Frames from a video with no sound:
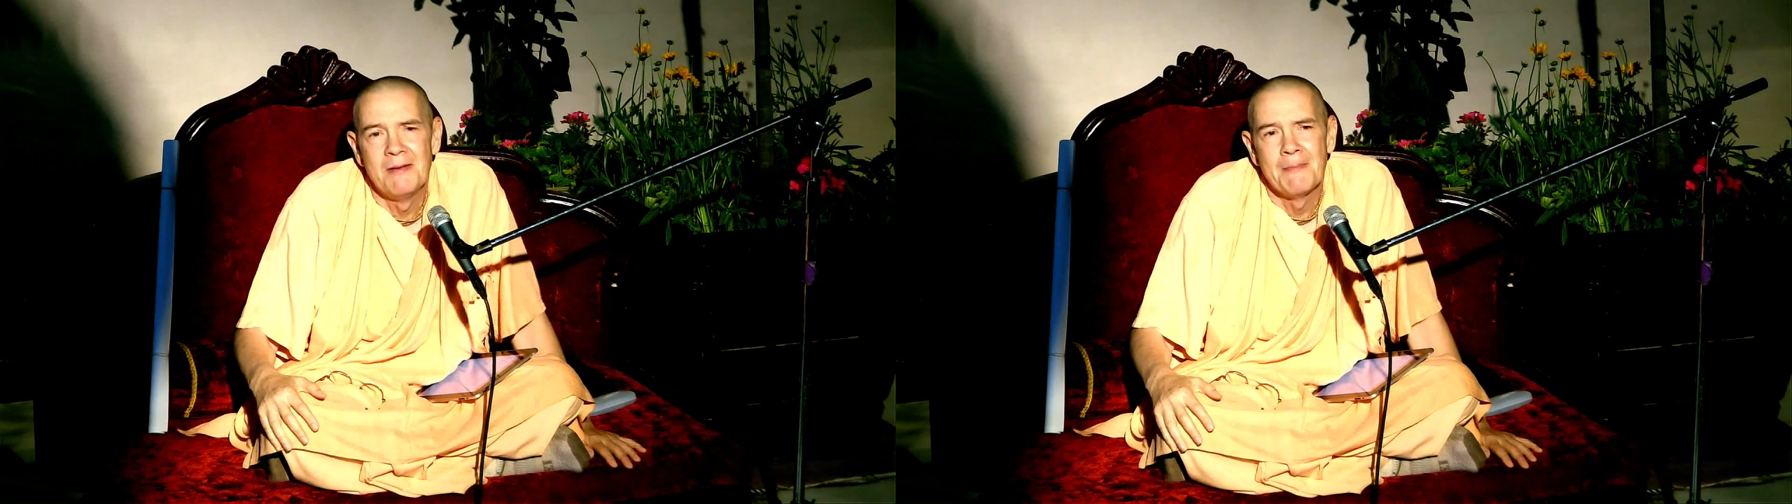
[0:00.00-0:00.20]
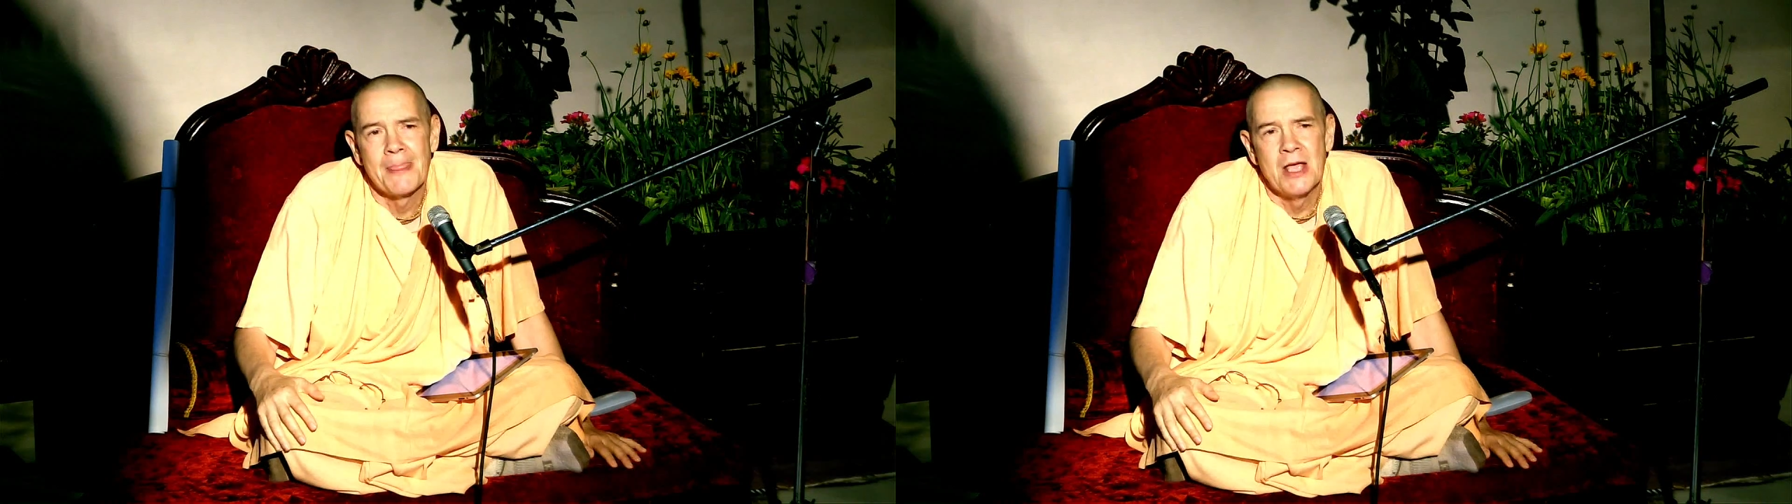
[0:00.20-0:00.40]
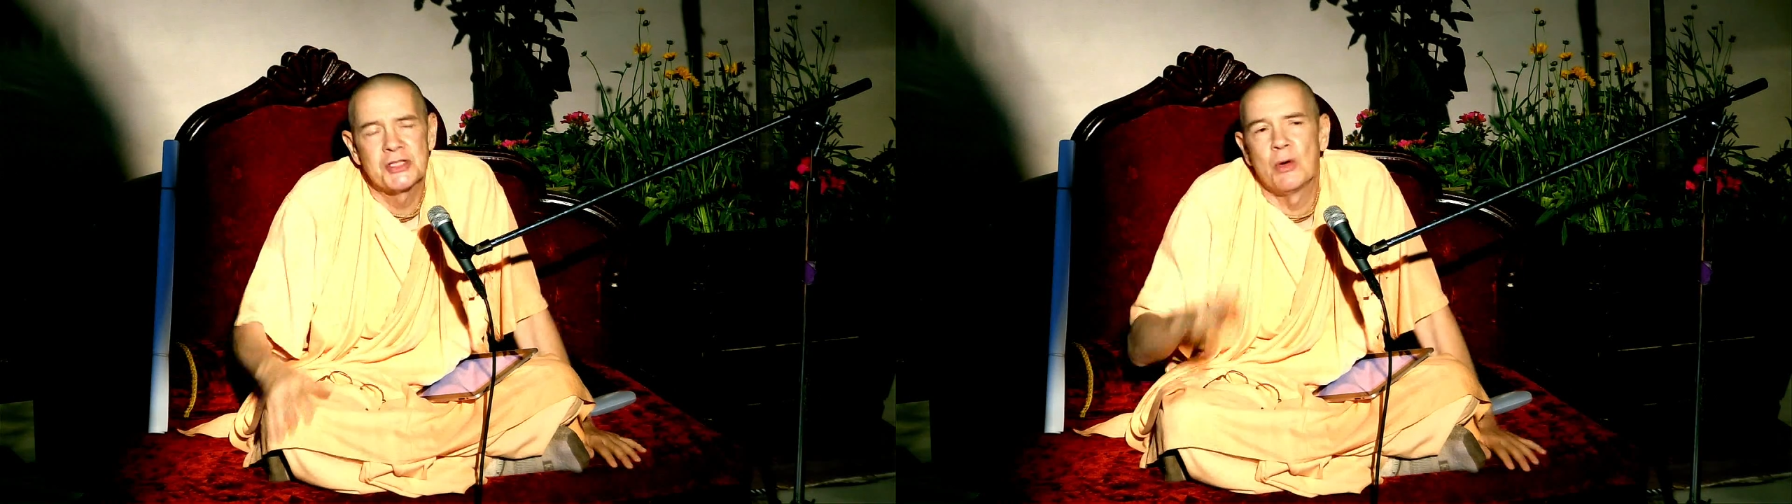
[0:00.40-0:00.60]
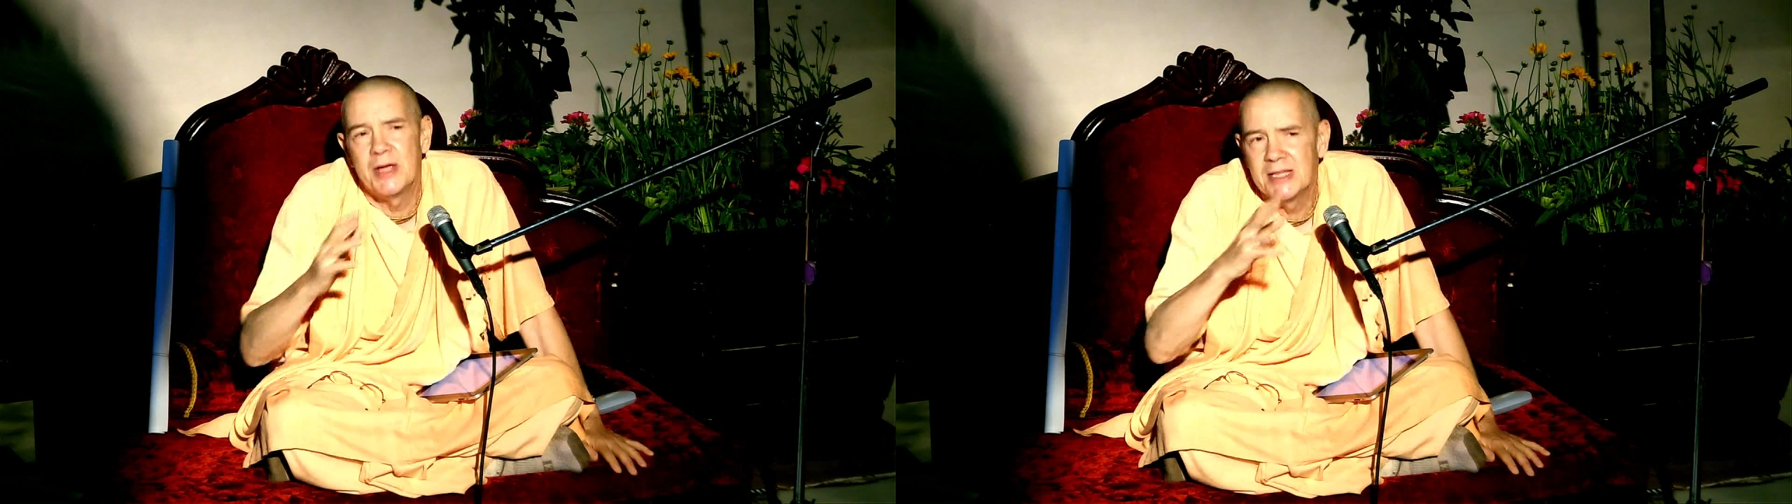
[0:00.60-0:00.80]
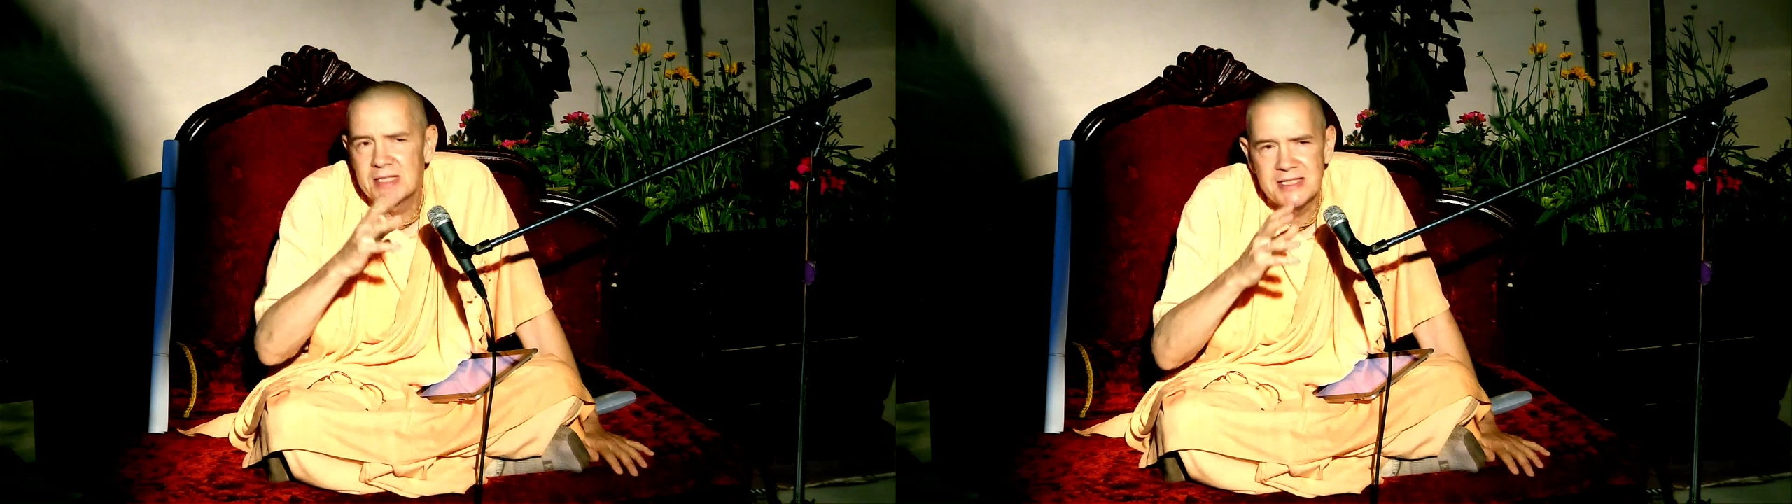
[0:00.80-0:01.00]
So,
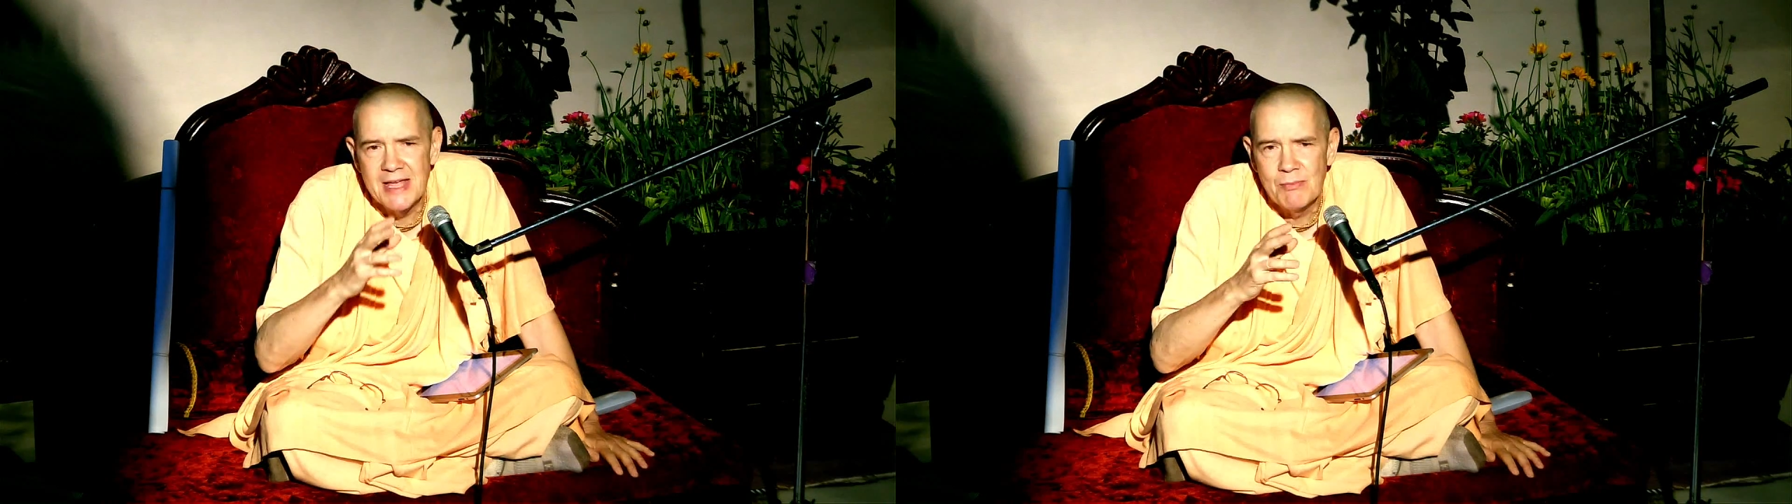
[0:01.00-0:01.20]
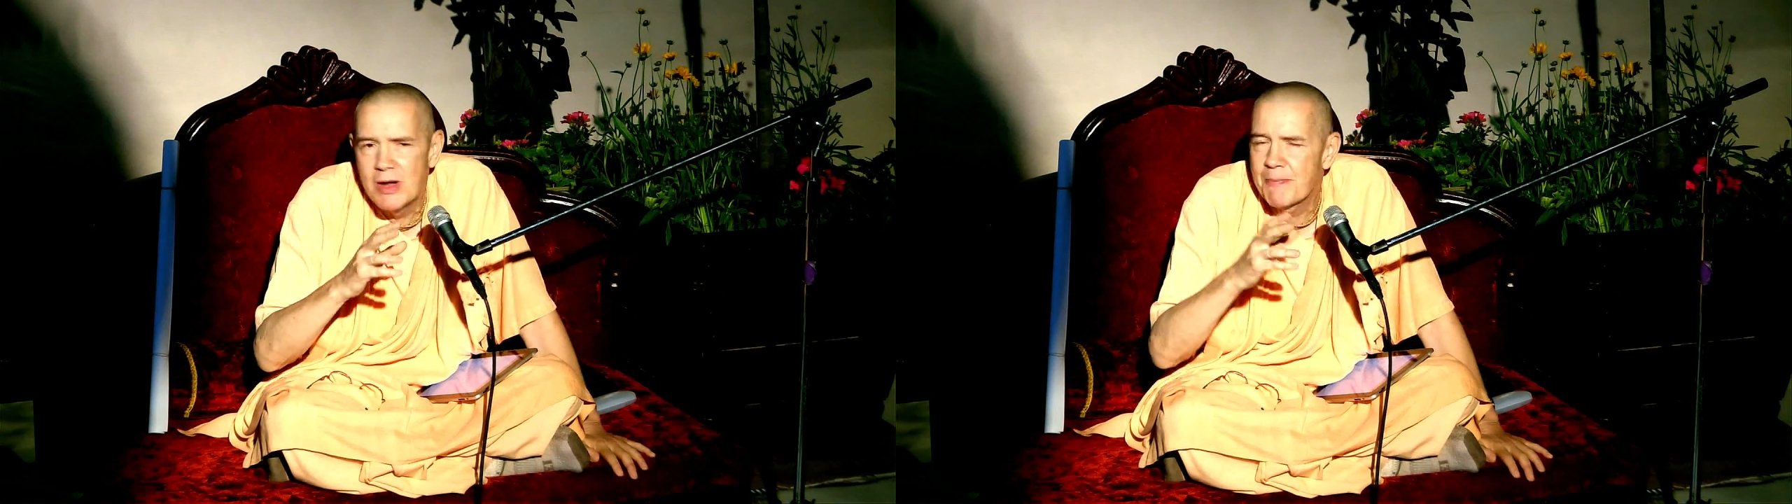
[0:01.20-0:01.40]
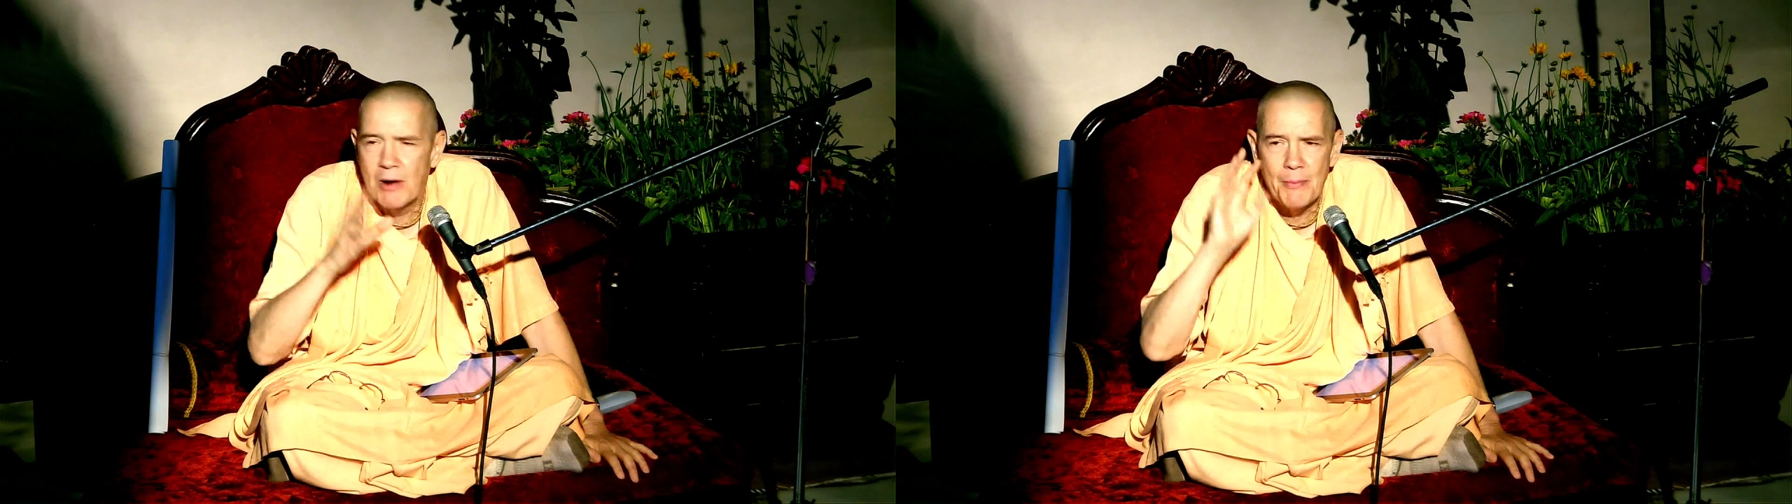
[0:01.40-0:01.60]
in the same way, Prabhupada